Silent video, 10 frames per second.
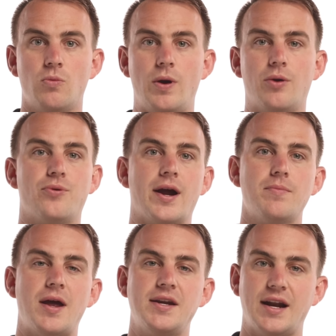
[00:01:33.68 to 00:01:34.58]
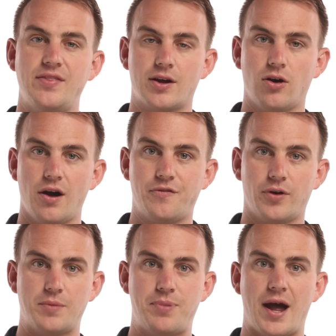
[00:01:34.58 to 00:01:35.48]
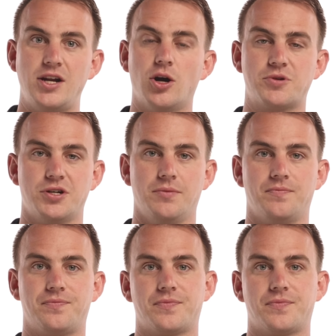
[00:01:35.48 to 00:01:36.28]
we would recommend getting the kyphotic padding option.